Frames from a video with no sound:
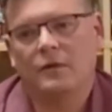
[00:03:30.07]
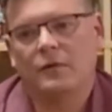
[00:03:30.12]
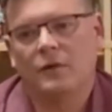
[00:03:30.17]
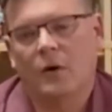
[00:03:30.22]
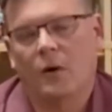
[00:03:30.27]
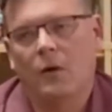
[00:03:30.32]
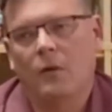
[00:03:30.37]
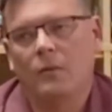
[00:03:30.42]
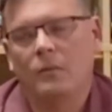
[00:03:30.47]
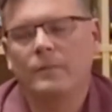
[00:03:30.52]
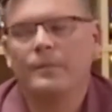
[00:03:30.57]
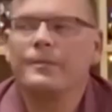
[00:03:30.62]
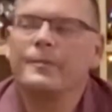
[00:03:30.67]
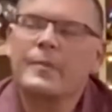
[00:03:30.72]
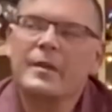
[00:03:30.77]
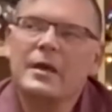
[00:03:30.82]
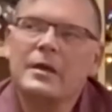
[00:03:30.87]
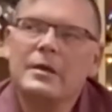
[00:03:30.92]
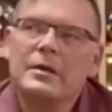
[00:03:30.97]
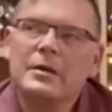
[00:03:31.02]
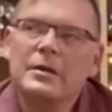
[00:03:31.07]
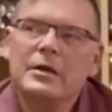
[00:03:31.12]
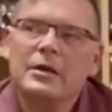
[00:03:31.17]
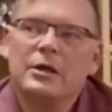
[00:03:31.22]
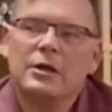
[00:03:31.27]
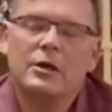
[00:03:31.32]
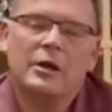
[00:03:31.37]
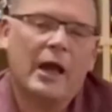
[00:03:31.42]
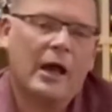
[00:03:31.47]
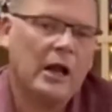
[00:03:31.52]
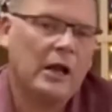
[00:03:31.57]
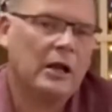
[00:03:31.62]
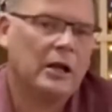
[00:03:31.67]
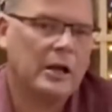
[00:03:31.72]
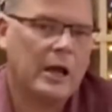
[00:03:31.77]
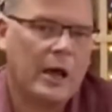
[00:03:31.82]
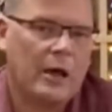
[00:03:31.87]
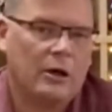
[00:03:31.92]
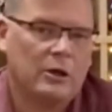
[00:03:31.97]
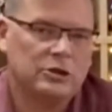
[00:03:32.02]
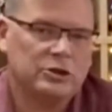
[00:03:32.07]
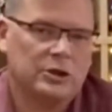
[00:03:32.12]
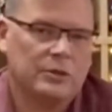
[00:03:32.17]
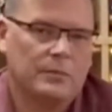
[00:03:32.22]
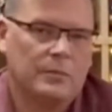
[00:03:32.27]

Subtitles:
You got to acknowledge them,